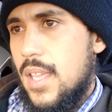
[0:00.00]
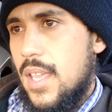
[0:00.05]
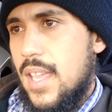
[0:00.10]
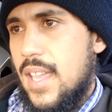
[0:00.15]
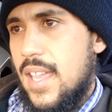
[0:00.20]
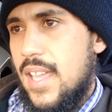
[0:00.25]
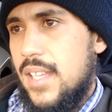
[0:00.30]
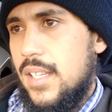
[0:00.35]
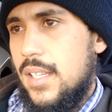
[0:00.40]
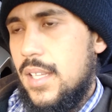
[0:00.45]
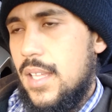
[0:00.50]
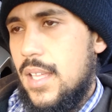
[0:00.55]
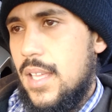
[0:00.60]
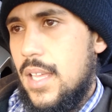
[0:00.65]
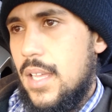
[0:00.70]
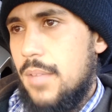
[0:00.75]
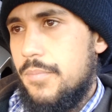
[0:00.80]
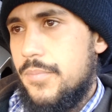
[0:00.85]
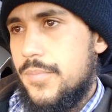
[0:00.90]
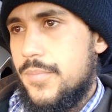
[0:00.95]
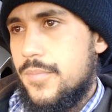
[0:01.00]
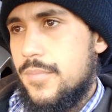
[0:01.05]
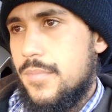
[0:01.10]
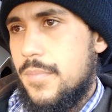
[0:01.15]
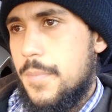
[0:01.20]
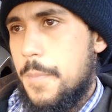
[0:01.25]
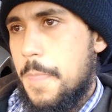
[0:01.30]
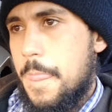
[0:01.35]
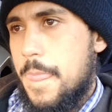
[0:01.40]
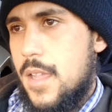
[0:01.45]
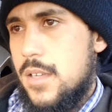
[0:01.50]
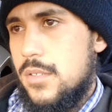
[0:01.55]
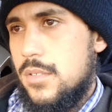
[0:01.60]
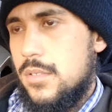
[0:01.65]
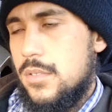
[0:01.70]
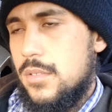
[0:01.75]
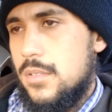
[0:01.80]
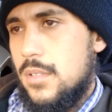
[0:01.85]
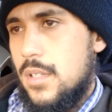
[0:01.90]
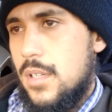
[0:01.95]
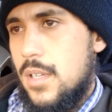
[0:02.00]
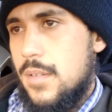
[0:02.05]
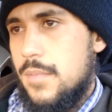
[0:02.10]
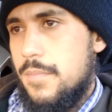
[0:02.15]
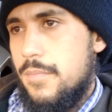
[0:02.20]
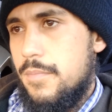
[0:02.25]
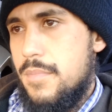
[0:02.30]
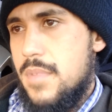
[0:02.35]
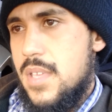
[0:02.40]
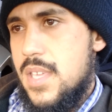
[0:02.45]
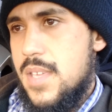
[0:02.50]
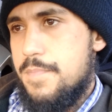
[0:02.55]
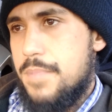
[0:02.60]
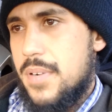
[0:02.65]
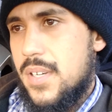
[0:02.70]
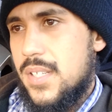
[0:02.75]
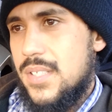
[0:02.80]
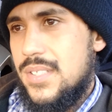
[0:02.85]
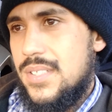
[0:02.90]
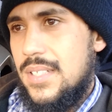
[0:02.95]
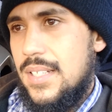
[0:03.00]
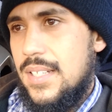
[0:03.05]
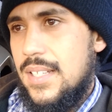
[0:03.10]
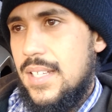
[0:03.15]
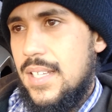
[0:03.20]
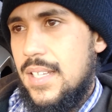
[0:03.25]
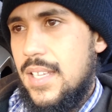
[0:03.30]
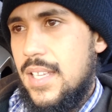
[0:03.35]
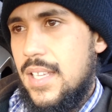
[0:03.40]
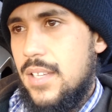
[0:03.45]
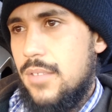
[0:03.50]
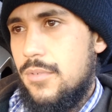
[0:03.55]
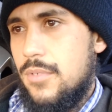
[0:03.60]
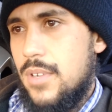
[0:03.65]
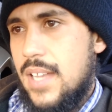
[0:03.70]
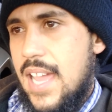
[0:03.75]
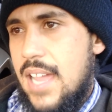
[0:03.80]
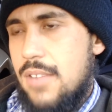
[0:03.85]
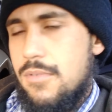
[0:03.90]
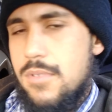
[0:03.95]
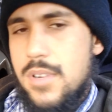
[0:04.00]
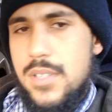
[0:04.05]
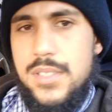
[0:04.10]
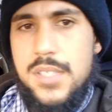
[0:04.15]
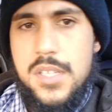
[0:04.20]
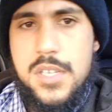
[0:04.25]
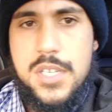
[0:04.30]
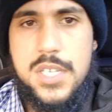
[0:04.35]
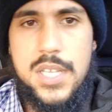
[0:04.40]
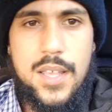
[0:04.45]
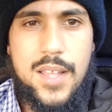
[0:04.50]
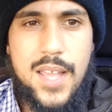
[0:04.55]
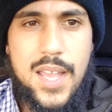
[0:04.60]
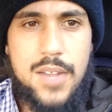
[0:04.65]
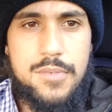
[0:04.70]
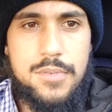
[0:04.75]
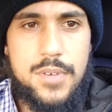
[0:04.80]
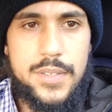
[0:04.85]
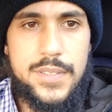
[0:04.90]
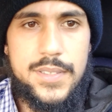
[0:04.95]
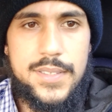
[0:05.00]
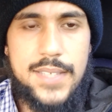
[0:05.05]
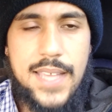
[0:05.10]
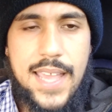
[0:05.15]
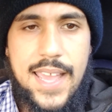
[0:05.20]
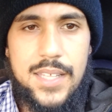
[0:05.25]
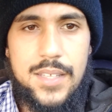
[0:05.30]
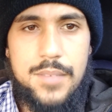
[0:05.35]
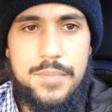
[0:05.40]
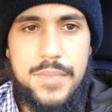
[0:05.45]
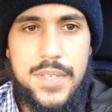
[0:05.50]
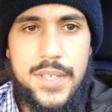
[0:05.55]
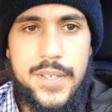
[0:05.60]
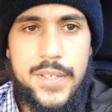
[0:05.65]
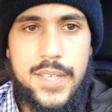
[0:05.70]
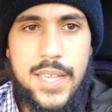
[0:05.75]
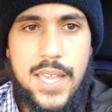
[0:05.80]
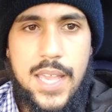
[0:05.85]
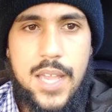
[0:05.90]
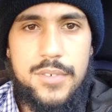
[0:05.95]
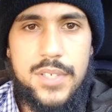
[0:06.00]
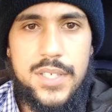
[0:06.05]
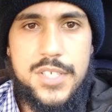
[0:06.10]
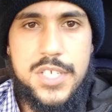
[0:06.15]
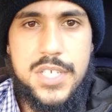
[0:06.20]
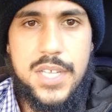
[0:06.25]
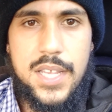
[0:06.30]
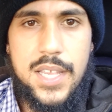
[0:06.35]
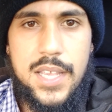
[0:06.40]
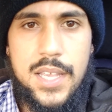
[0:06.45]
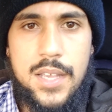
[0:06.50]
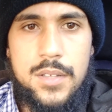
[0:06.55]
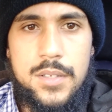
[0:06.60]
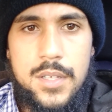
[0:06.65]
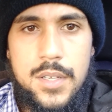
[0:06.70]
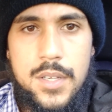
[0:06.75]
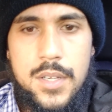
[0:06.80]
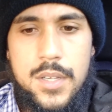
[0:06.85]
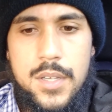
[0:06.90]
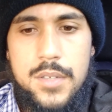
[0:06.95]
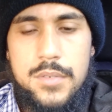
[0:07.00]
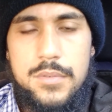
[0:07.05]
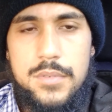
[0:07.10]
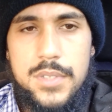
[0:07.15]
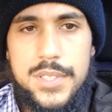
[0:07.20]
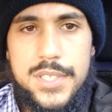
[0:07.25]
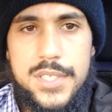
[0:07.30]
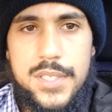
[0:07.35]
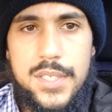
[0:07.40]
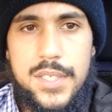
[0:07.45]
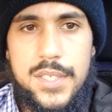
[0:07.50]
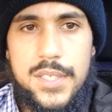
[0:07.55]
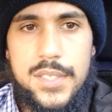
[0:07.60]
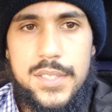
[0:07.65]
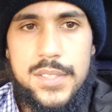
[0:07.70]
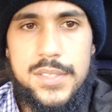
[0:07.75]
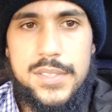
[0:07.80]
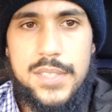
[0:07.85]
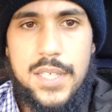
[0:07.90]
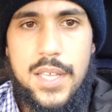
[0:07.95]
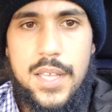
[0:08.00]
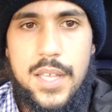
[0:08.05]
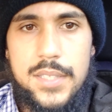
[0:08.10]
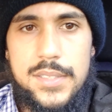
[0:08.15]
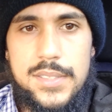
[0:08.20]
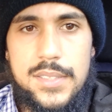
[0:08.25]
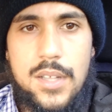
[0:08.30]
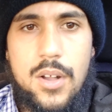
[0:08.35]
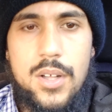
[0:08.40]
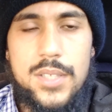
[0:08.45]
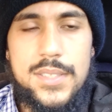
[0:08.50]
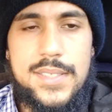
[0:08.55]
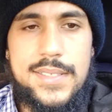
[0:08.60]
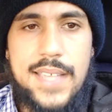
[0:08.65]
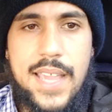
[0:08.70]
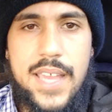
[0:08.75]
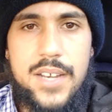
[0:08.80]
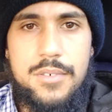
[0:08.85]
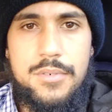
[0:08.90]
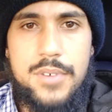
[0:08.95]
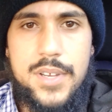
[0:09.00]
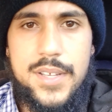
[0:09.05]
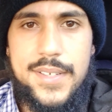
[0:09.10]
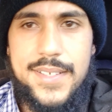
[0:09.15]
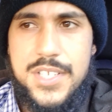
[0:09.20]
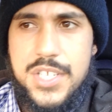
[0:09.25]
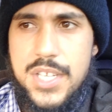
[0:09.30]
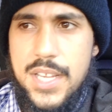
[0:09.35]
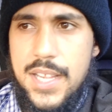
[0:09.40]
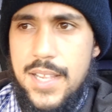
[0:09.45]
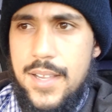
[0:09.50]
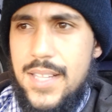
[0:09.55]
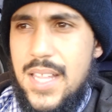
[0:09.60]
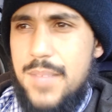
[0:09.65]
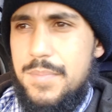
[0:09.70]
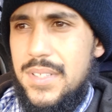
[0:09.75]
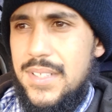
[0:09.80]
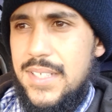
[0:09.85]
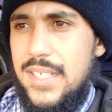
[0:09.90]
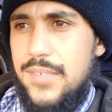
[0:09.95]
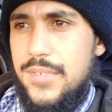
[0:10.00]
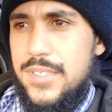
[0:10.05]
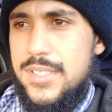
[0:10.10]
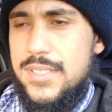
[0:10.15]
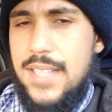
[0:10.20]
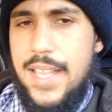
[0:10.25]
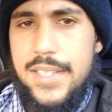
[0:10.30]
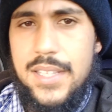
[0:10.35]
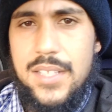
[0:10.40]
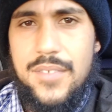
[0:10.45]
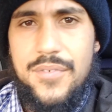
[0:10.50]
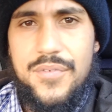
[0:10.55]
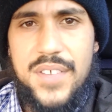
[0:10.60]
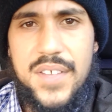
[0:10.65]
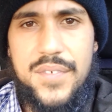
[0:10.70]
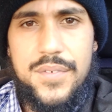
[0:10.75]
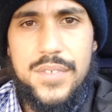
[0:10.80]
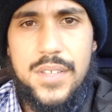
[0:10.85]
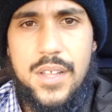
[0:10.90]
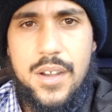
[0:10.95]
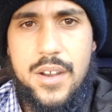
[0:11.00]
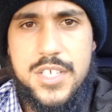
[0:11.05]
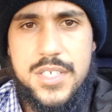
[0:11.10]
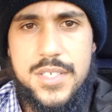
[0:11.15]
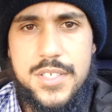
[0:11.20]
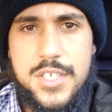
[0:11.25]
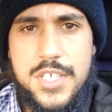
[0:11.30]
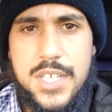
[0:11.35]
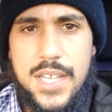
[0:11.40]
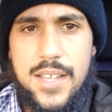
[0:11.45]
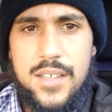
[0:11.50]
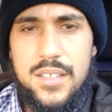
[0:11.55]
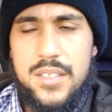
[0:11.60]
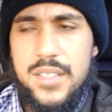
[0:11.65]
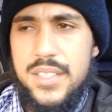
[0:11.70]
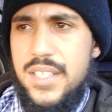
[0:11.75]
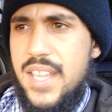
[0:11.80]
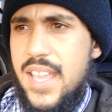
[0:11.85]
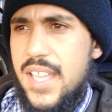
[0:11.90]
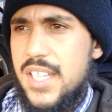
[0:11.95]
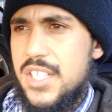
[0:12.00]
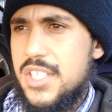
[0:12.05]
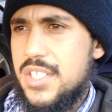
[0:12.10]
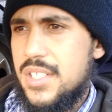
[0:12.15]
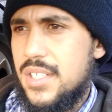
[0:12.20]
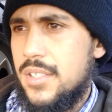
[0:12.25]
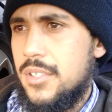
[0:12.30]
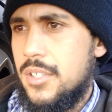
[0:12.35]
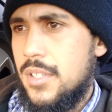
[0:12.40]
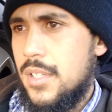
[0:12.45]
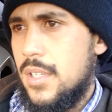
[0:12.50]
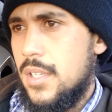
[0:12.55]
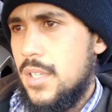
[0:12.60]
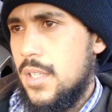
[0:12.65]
And um, me personally, when I worked in jail, I worked in Alameda County Jail, which is uh, it's called Santa Rita Jail. I believe it's like the fifth largest jail in the nation.